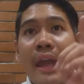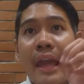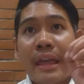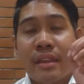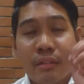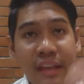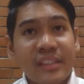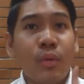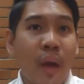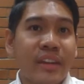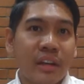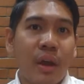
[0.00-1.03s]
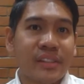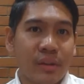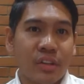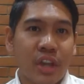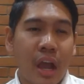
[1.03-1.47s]
The reason why you lost
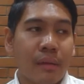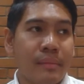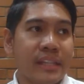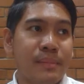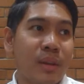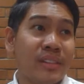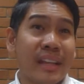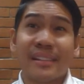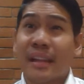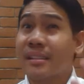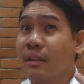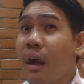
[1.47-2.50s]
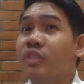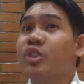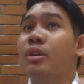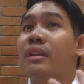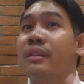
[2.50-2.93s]
your job is because it's a
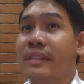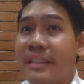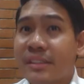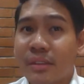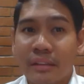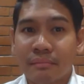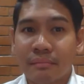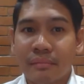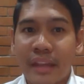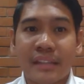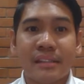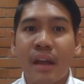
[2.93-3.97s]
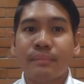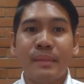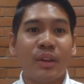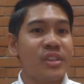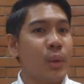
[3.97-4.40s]
structural reason. It's not
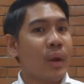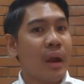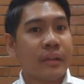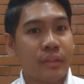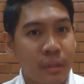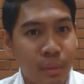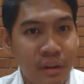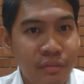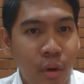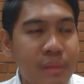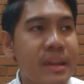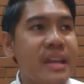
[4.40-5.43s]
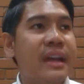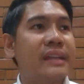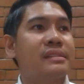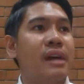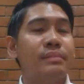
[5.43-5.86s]
because you were underperforming.
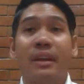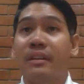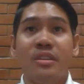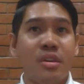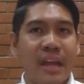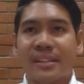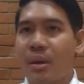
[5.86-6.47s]
It's not. It's.